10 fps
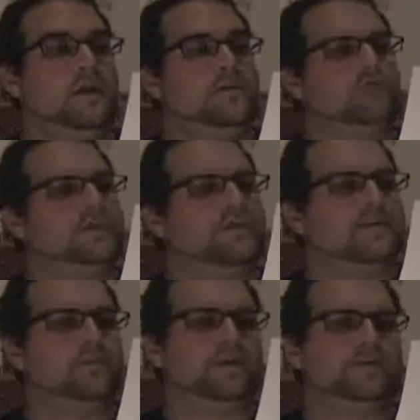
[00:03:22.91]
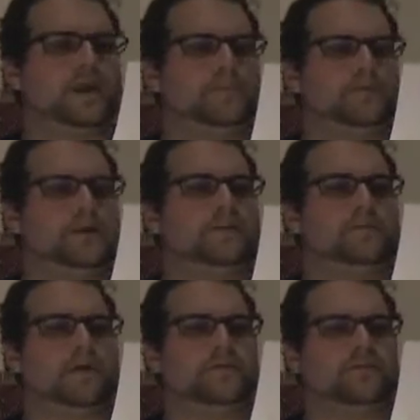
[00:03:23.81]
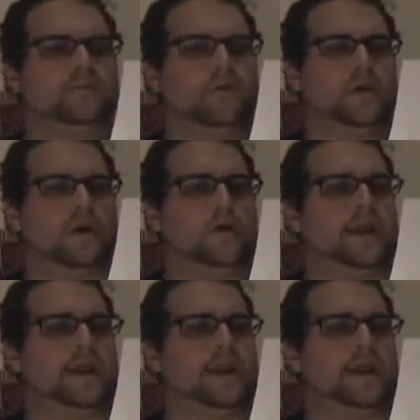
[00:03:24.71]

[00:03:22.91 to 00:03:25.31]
The reason I bring this up is because a month or so ago,